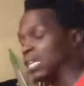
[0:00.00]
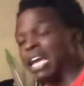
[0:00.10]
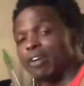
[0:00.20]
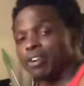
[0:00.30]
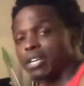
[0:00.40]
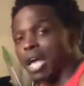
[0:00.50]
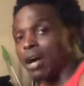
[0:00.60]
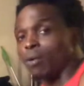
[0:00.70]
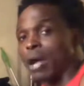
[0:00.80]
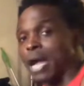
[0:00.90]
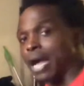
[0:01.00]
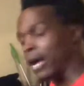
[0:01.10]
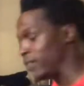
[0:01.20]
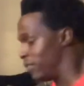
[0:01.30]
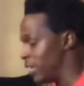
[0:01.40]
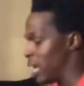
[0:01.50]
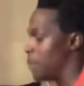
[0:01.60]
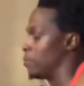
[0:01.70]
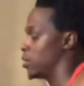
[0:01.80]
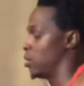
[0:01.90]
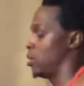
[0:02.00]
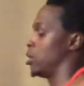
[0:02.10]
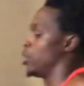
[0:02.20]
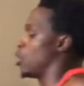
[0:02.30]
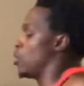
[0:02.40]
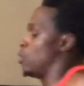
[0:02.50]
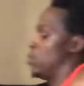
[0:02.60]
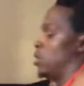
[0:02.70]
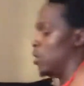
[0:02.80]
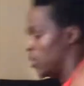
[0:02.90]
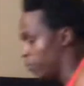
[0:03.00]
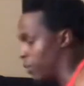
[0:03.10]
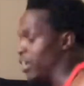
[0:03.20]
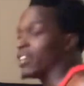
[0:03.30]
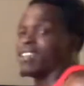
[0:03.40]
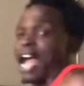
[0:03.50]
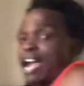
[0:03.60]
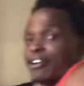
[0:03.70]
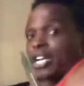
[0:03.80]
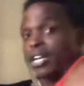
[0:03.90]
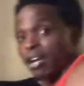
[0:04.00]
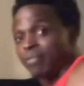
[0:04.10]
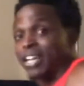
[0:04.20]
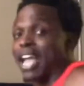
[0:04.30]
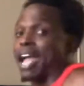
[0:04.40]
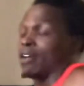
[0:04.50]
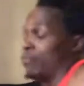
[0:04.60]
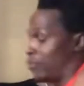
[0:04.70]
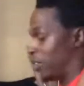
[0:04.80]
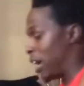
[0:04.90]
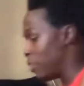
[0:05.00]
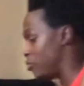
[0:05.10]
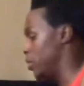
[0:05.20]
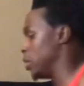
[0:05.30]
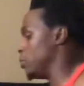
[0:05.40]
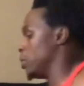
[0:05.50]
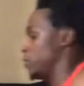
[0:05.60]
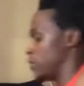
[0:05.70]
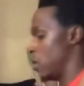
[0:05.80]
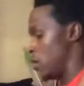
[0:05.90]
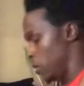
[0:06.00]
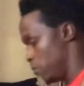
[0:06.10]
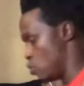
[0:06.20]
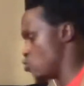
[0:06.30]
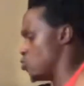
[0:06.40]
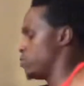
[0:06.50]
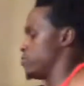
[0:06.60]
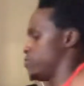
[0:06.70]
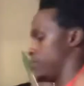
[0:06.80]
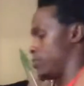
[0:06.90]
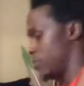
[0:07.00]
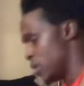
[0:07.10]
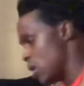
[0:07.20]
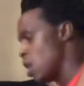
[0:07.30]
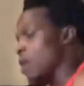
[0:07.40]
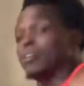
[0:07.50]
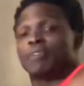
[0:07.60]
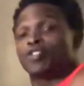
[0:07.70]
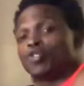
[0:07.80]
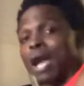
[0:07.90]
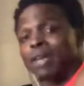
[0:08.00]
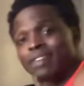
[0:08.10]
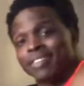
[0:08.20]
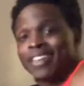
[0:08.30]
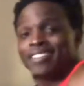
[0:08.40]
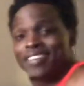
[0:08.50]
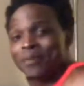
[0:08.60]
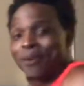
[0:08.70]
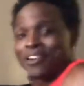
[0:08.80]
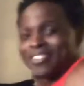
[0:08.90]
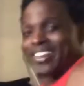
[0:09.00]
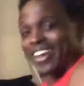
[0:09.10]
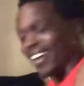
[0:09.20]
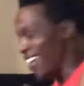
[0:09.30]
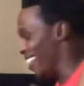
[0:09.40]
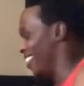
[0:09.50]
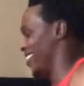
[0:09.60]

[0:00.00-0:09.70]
counterclockwise, then I'm going to go for the entirety of the calf, the gastrocnemius. Boom. I'm giving you guys SAT words today, huh?